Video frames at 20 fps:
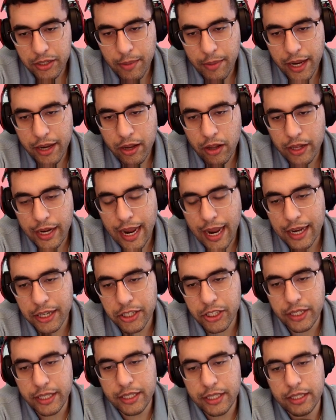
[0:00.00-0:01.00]
So my call to
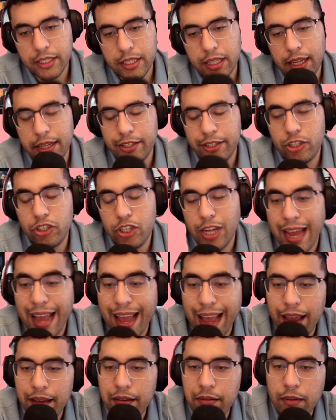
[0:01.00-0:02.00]
action is let's
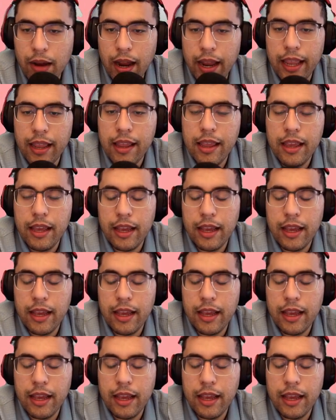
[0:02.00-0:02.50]
chat, right?